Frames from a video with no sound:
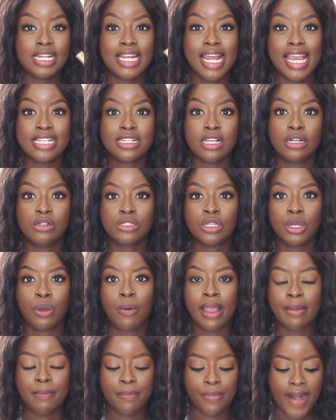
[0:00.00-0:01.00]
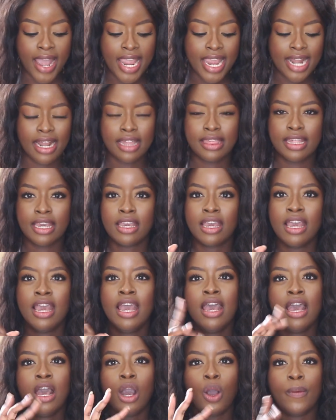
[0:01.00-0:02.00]
It is also quite bright, and I think
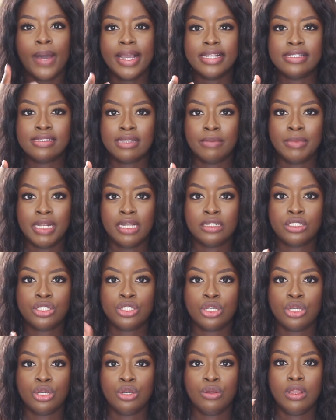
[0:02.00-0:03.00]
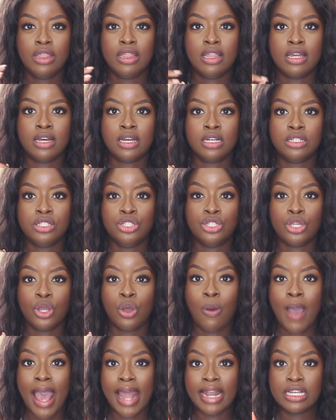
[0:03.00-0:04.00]
quite similar to the
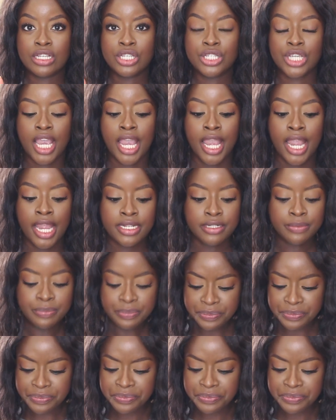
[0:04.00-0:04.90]
Joanna shade